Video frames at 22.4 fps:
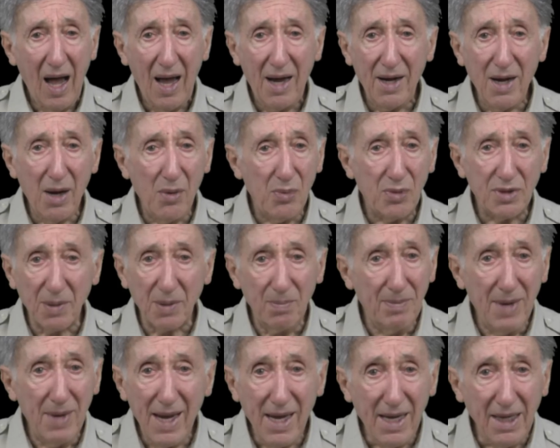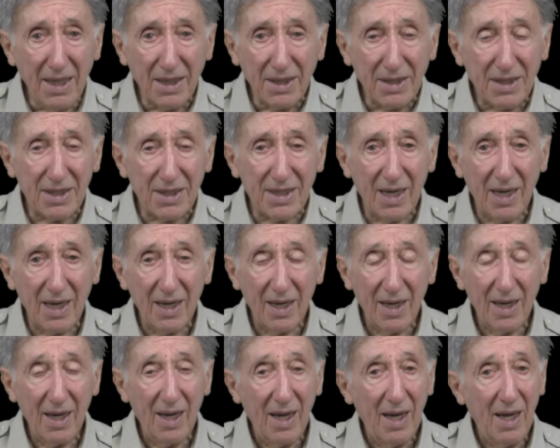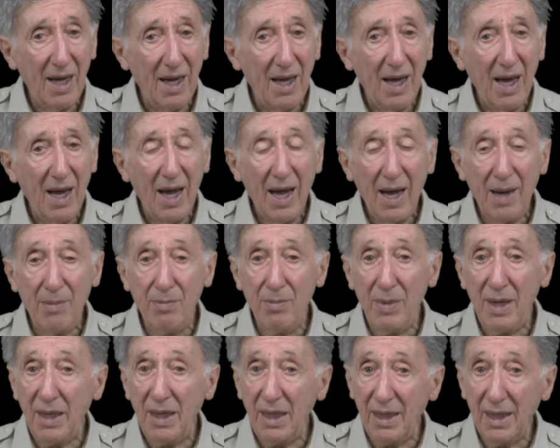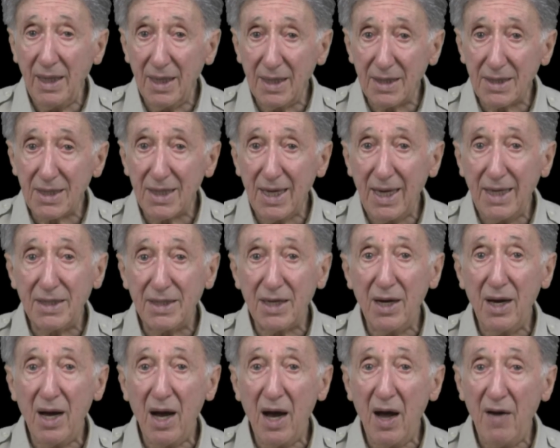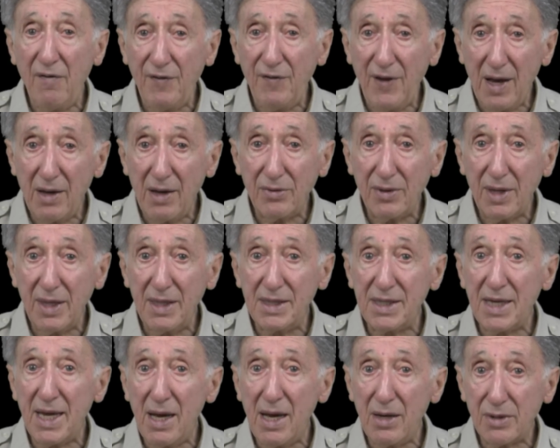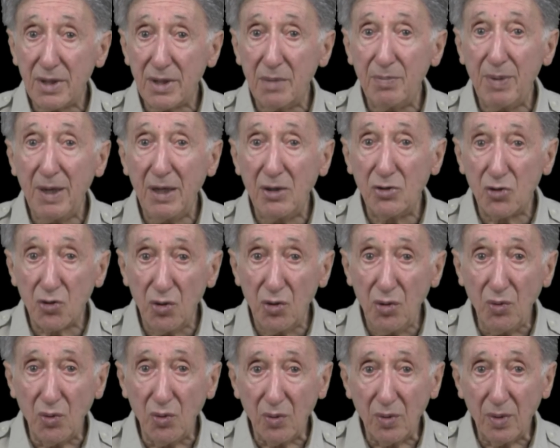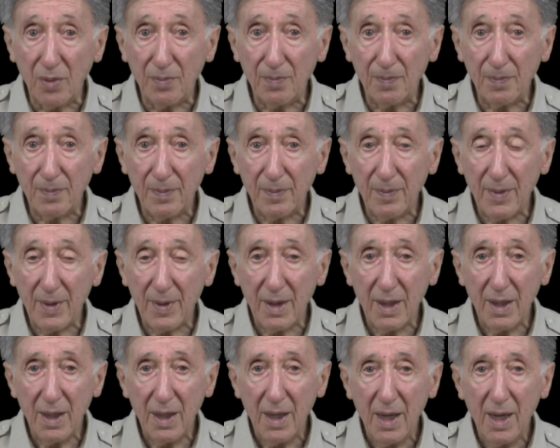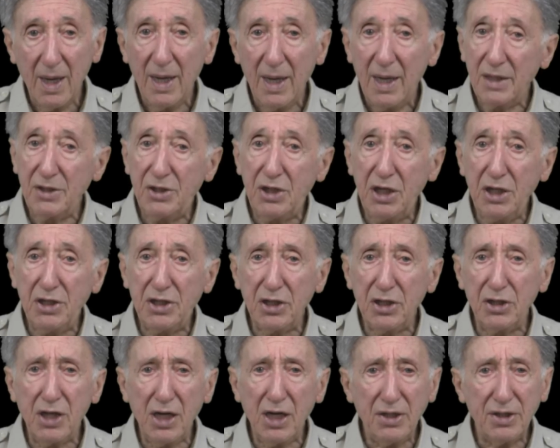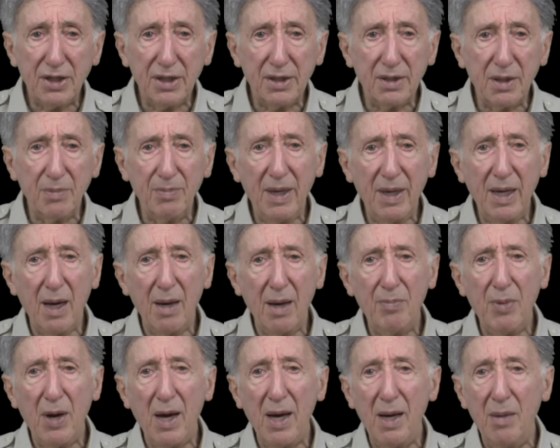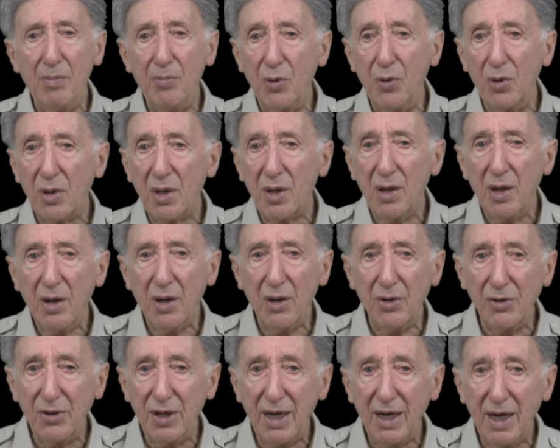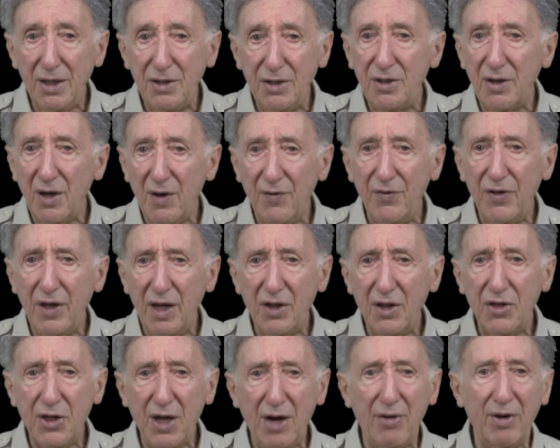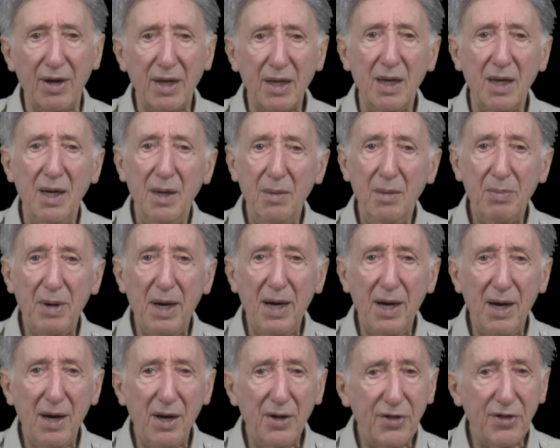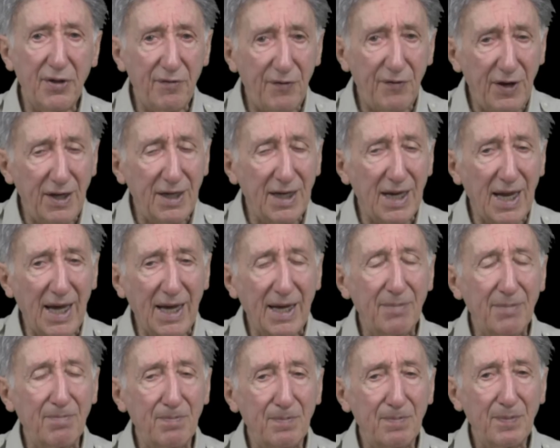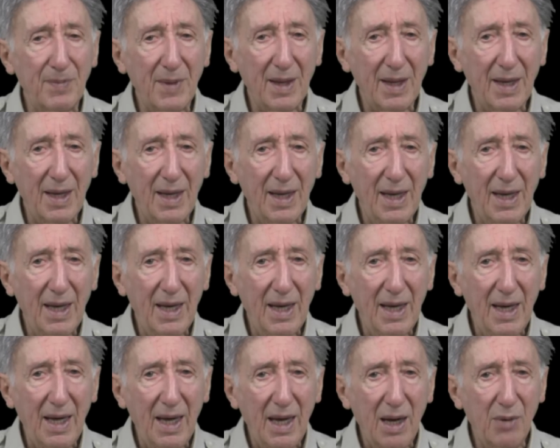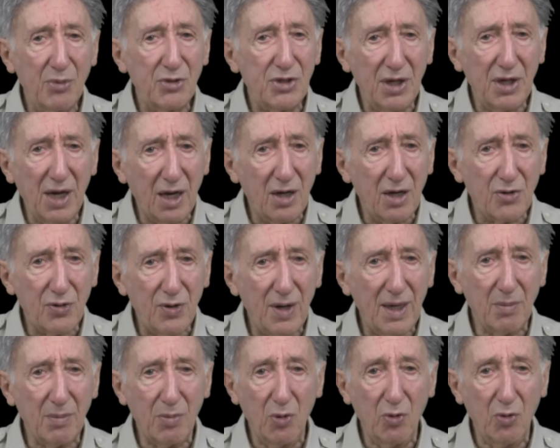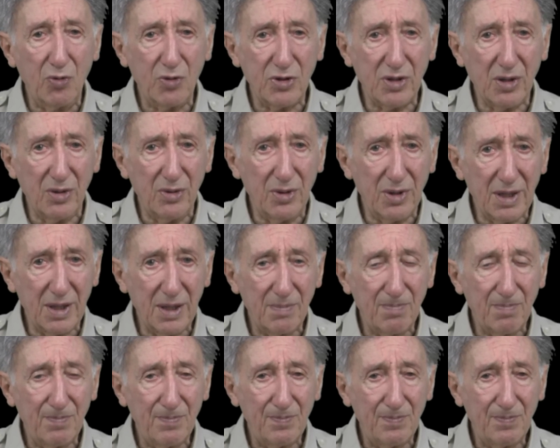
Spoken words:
And I was amazed. And many years later, I found this out to be true. And she suggested to me I buy a book On the Edge of the Etheric by Arthur Findlay. It was an incredible story.